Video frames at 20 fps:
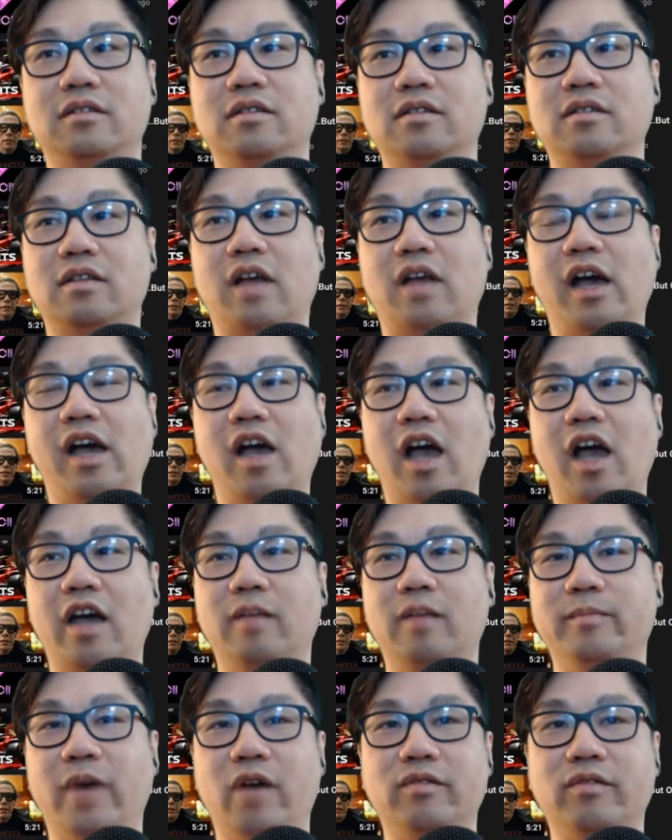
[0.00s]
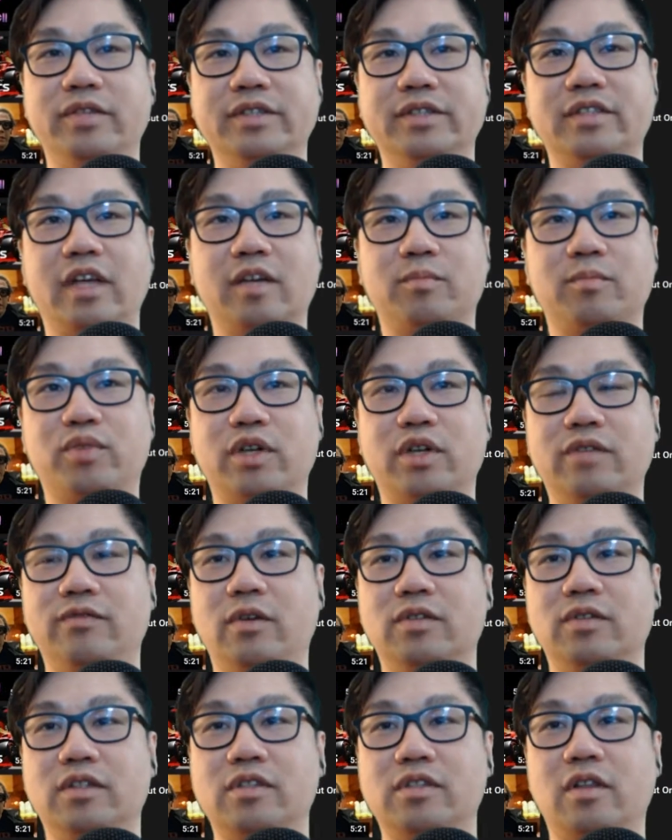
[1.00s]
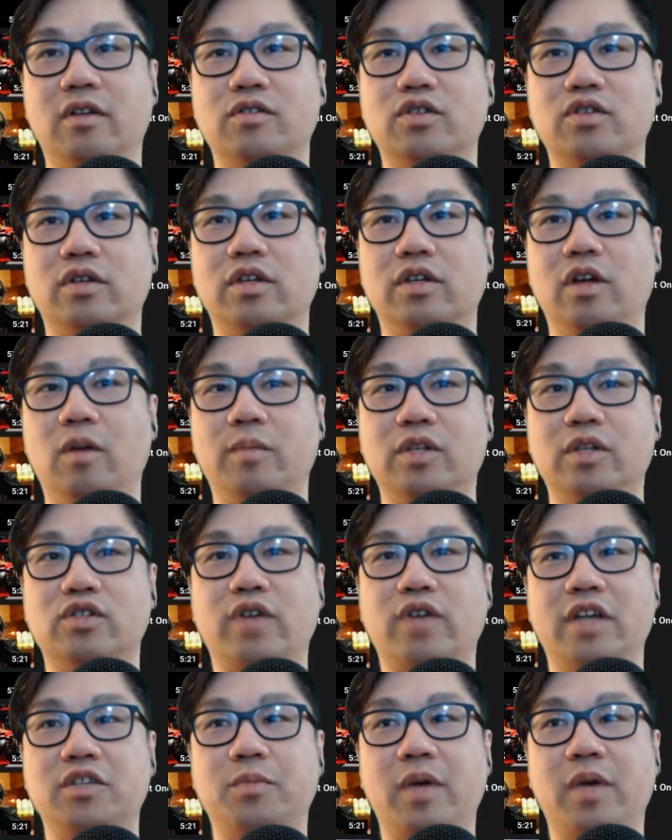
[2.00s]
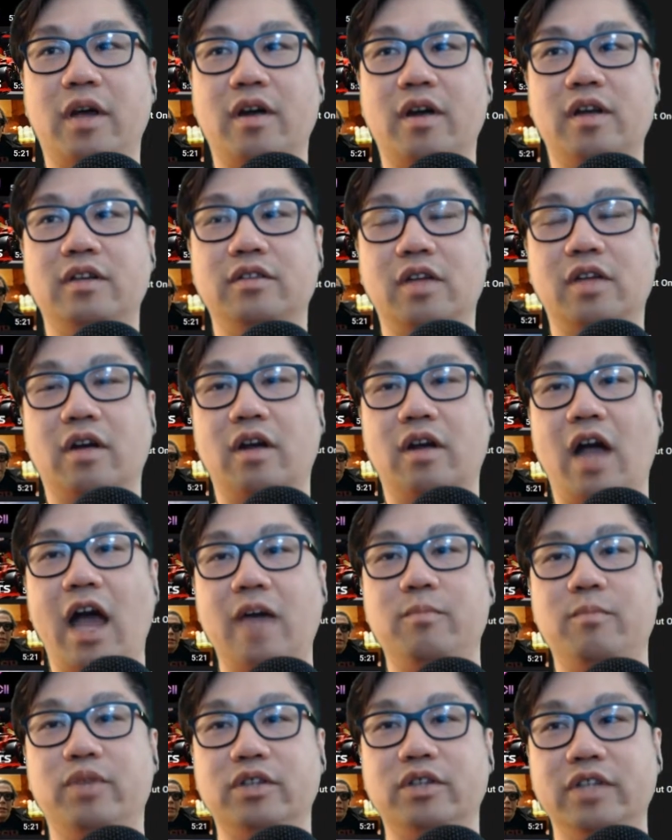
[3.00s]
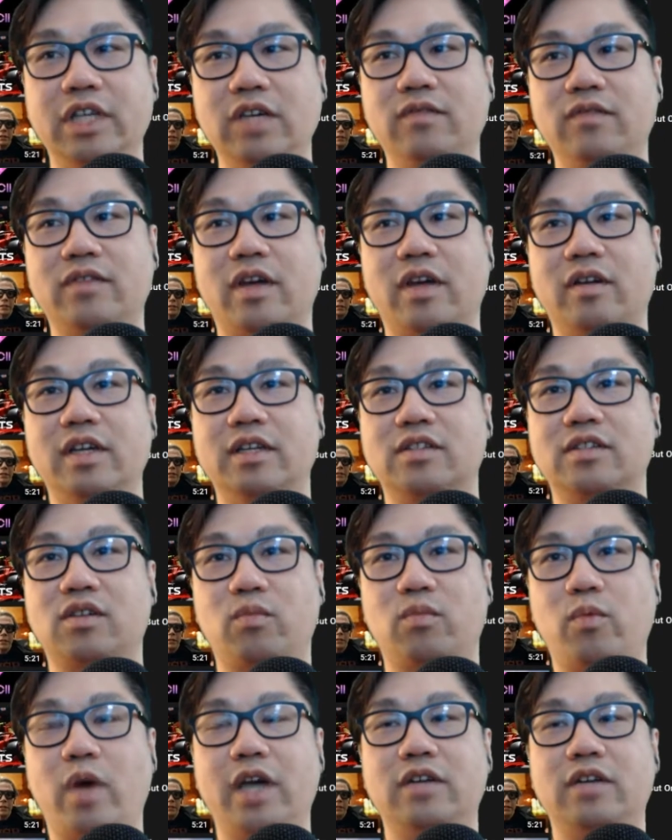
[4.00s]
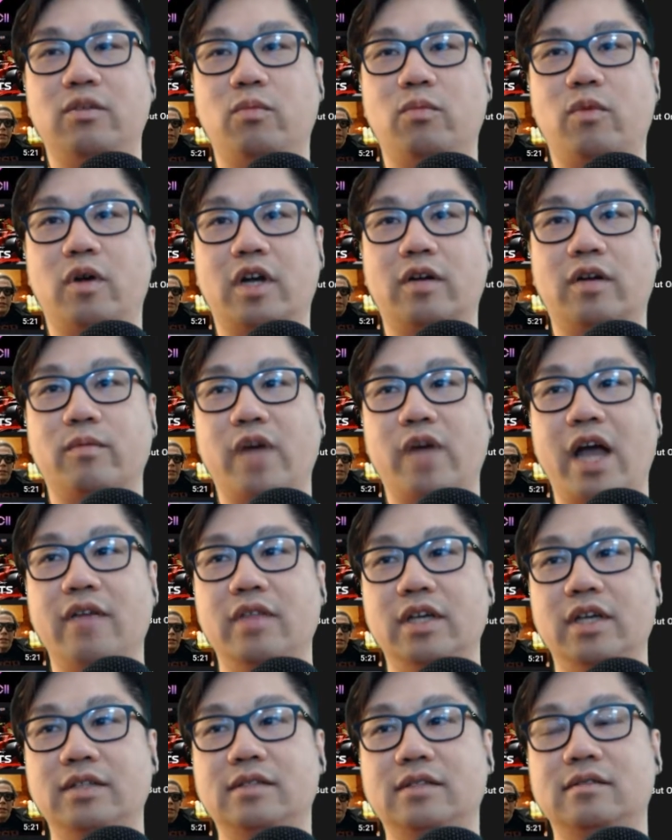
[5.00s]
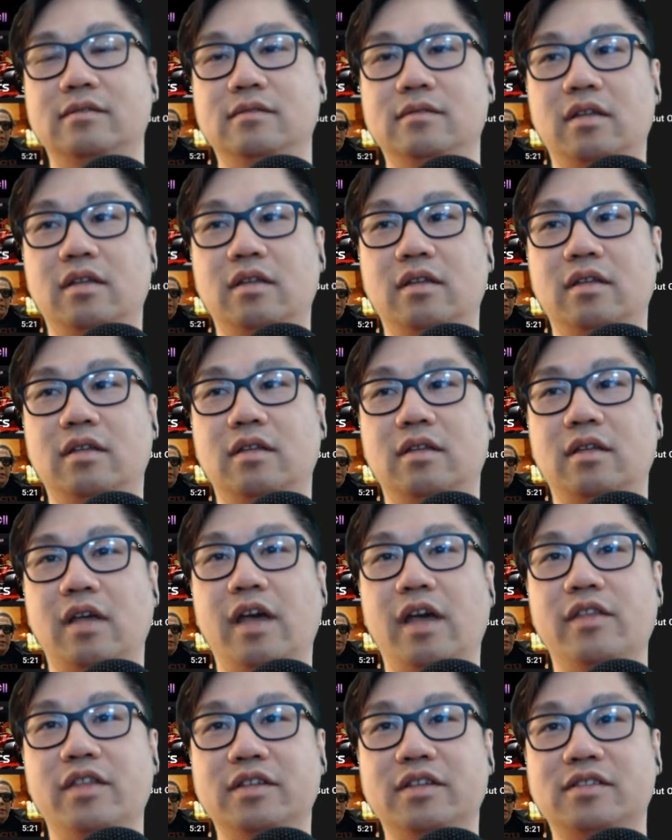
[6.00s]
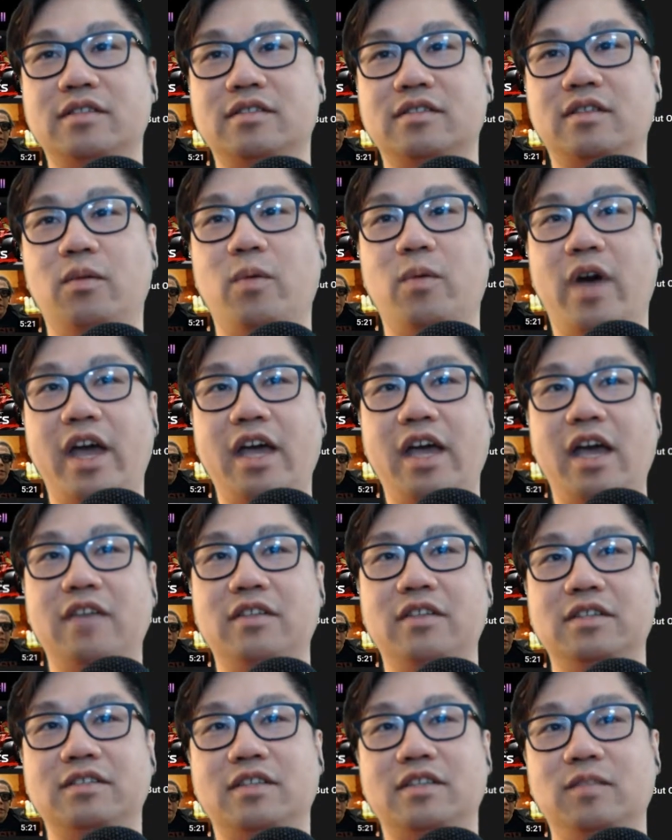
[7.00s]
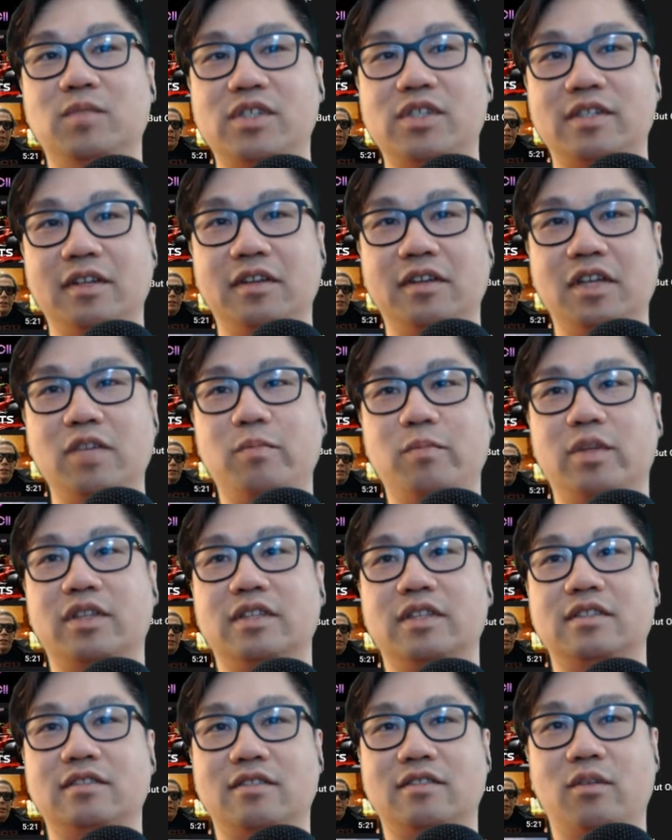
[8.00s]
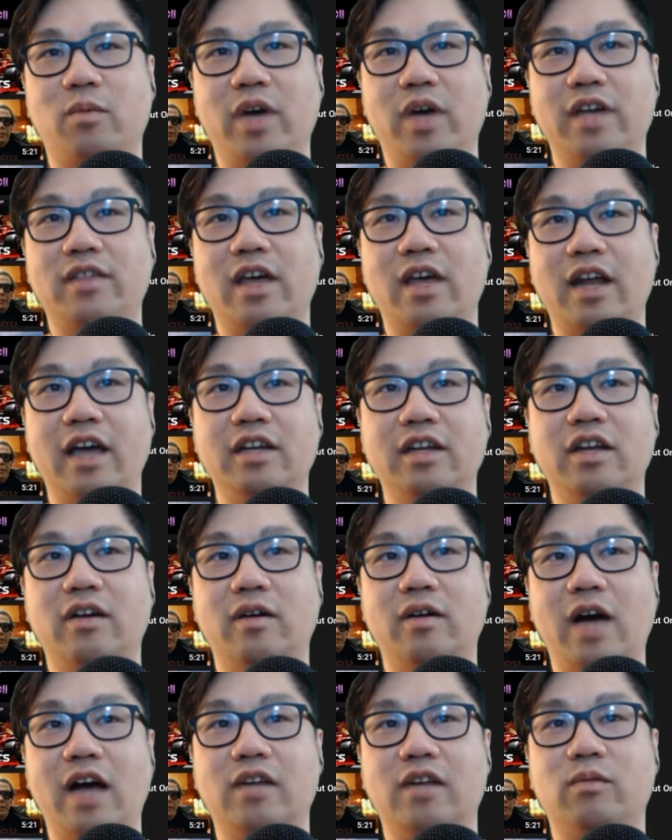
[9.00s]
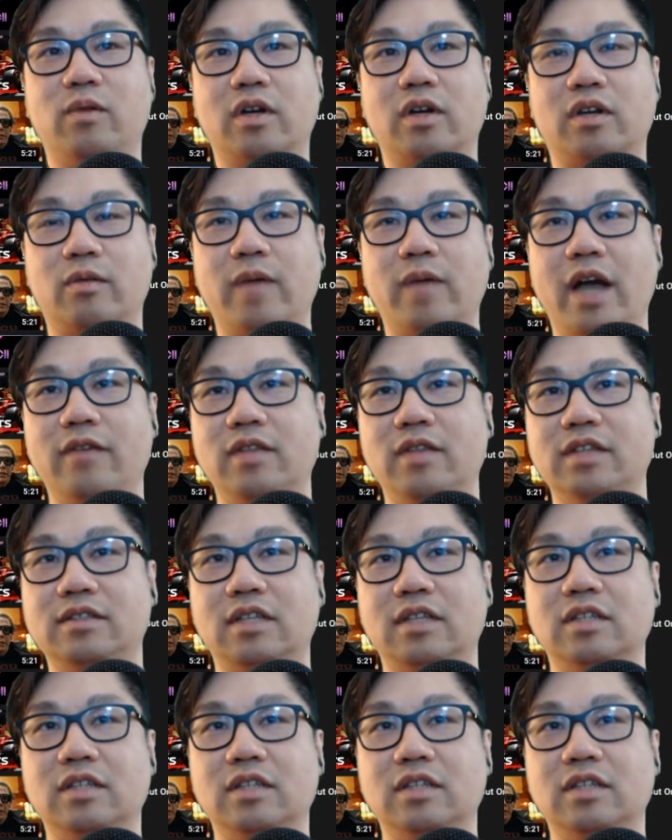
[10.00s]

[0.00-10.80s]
I am always like pretty full disclosure and open, transparent. I believe there is a way to work around this, and this is the way. And this seems silly, but this is the way that I know how to work around this.